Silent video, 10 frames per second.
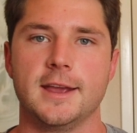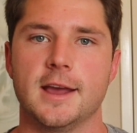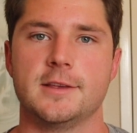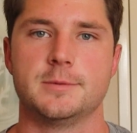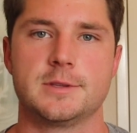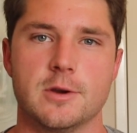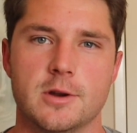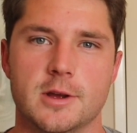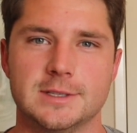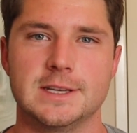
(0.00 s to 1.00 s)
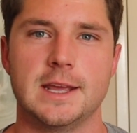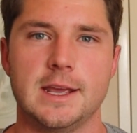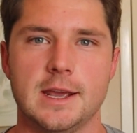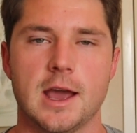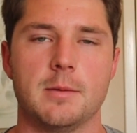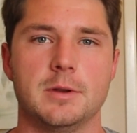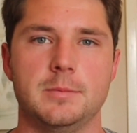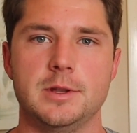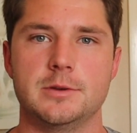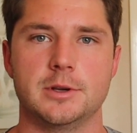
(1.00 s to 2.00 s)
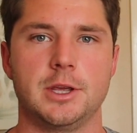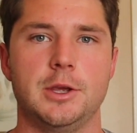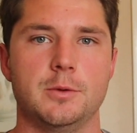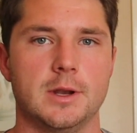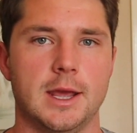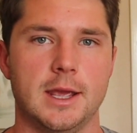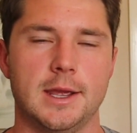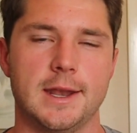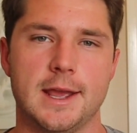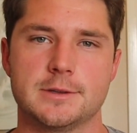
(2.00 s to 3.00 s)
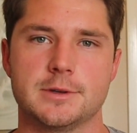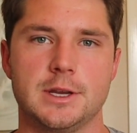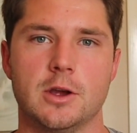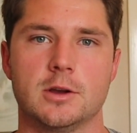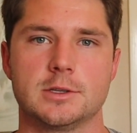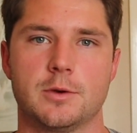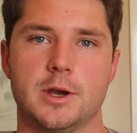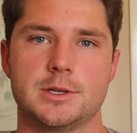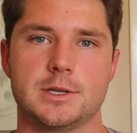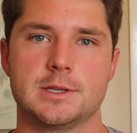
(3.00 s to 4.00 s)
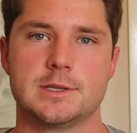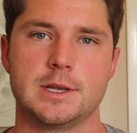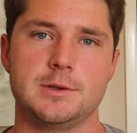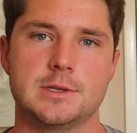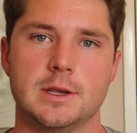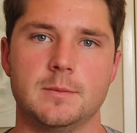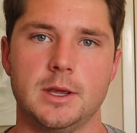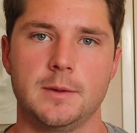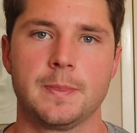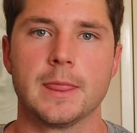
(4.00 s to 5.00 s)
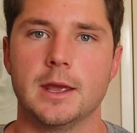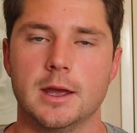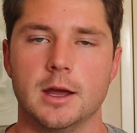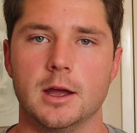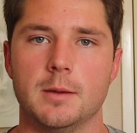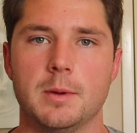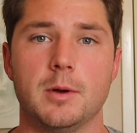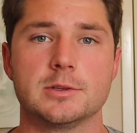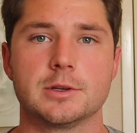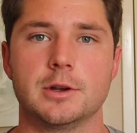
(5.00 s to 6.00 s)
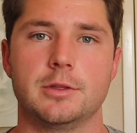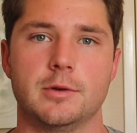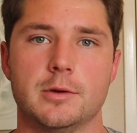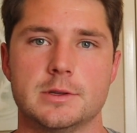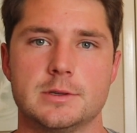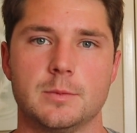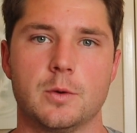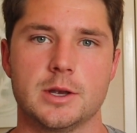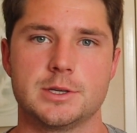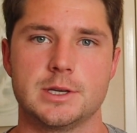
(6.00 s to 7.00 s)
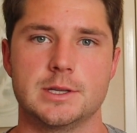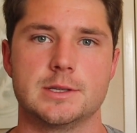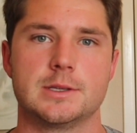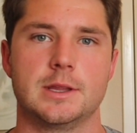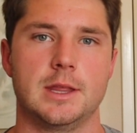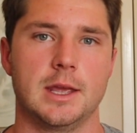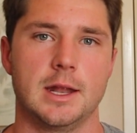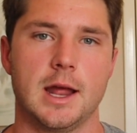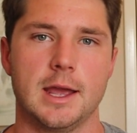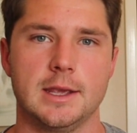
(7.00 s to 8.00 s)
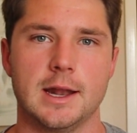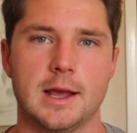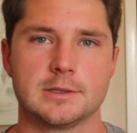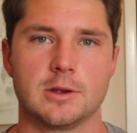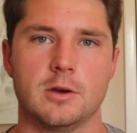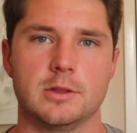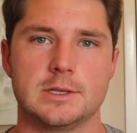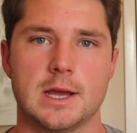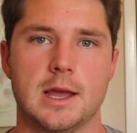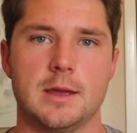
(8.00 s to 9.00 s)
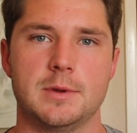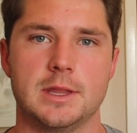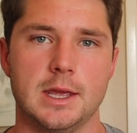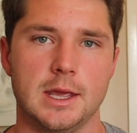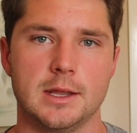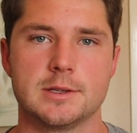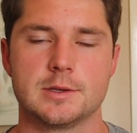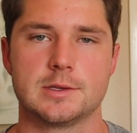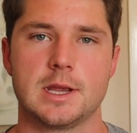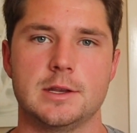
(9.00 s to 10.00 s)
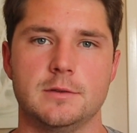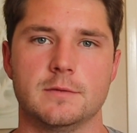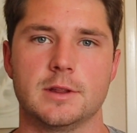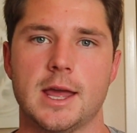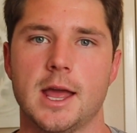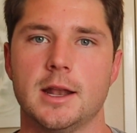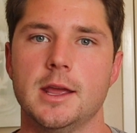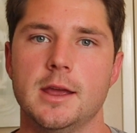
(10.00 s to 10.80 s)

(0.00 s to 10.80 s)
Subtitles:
Hey guys, what's going on? Today I'm going to be doing a Q&A and answering y'all's questions that you sent me. I'm also going to throw in some questions that I get asked all the time at the end, so stay tuned for that.